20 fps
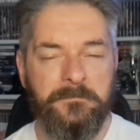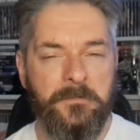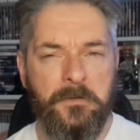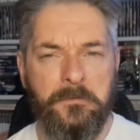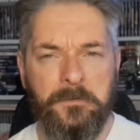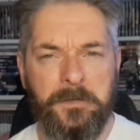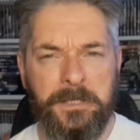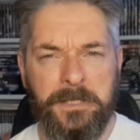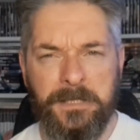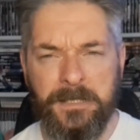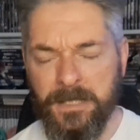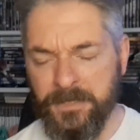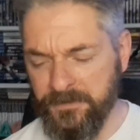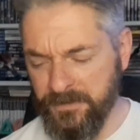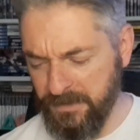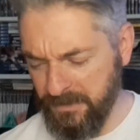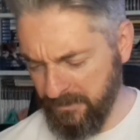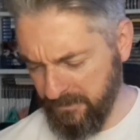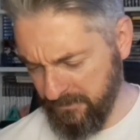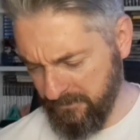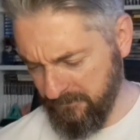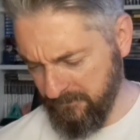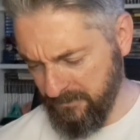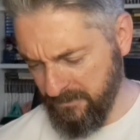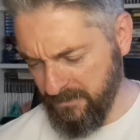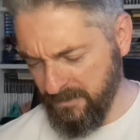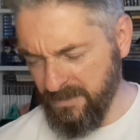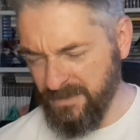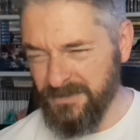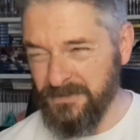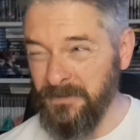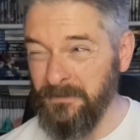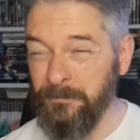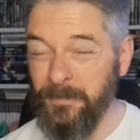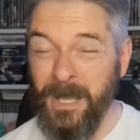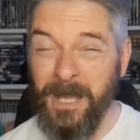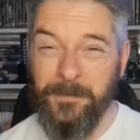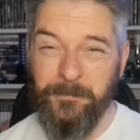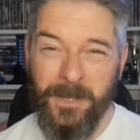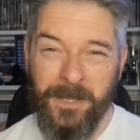Only, I think, so
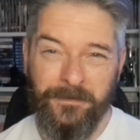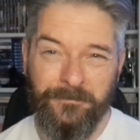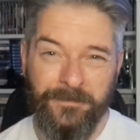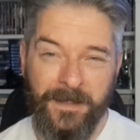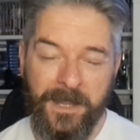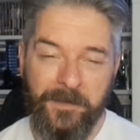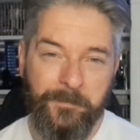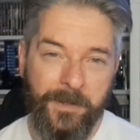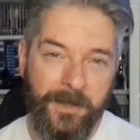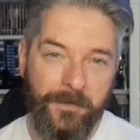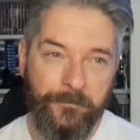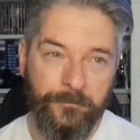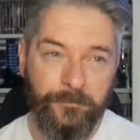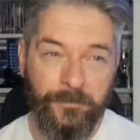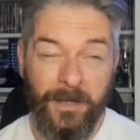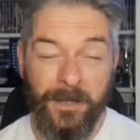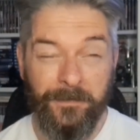I paid £5 for it.